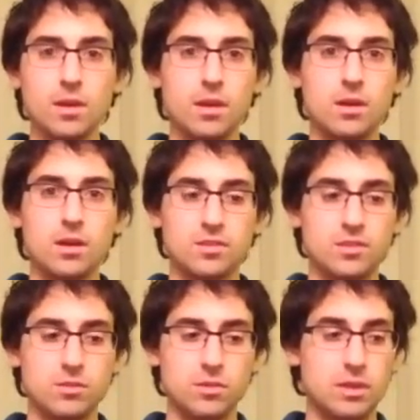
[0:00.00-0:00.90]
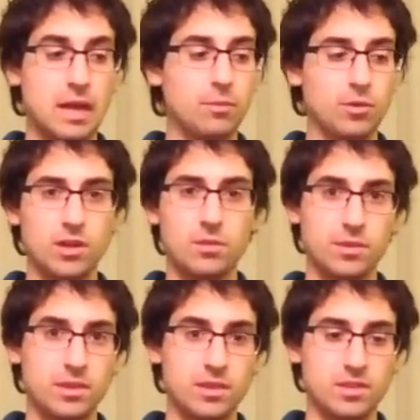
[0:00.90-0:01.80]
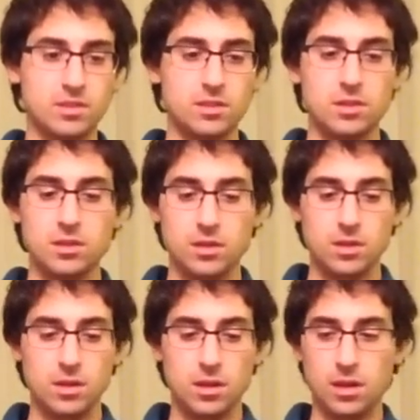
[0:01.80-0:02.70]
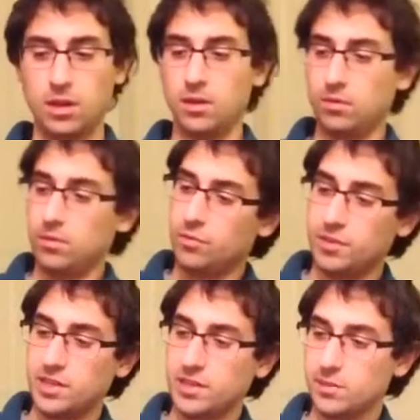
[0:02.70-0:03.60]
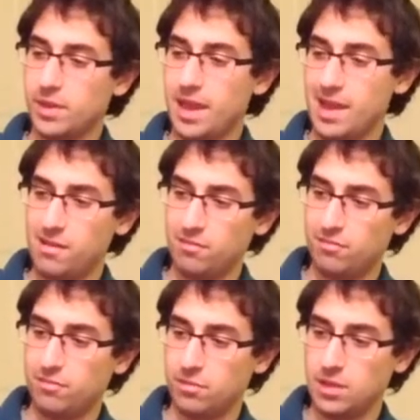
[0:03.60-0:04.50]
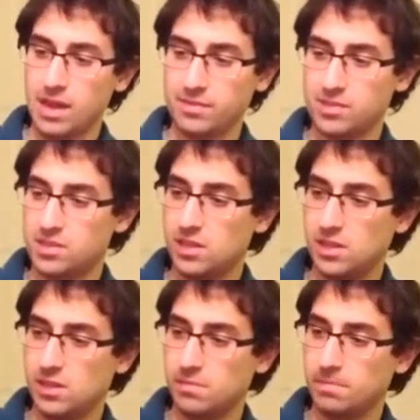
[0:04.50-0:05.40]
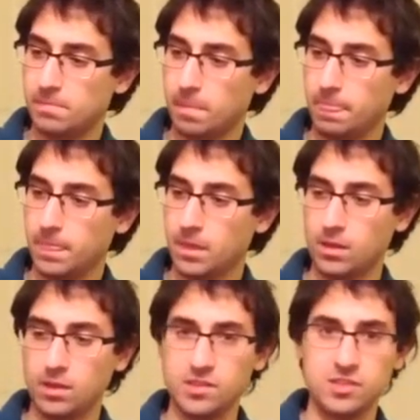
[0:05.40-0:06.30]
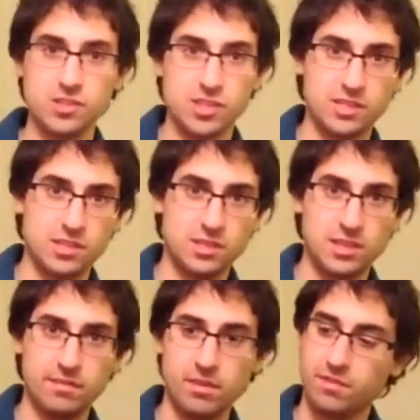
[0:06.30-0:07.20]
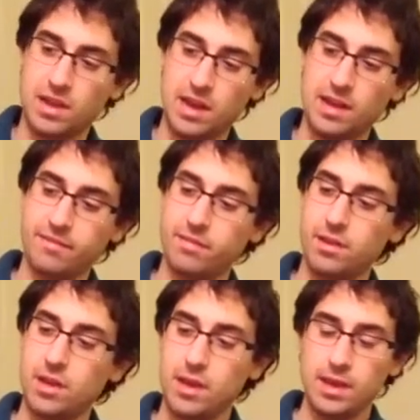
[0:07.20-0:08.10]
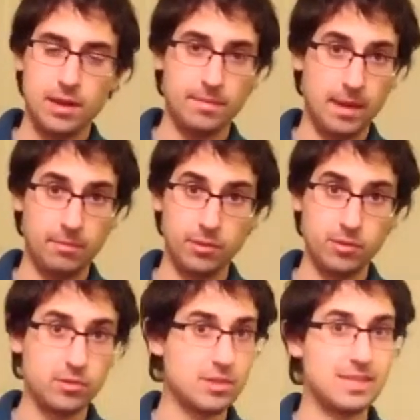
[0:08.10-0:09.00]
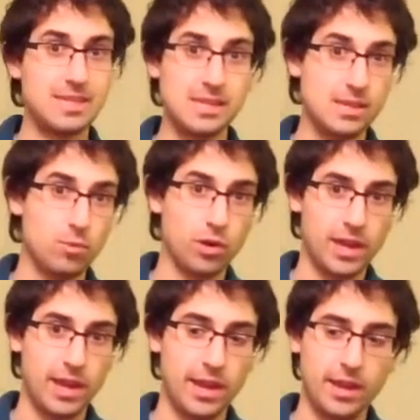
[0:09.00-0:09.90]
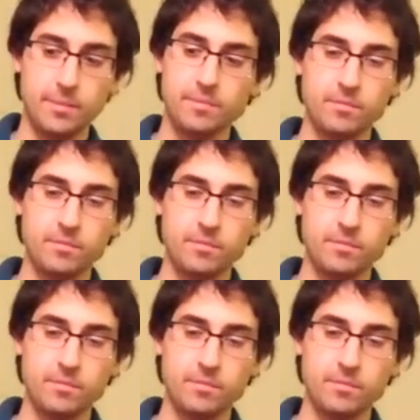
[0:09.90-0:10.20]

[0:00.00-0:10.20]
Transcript: Uh, so a lot more to come with this. Uh, over here we have live steam. Uh, this is a Jensen seventy-five. The Mamod T E one A.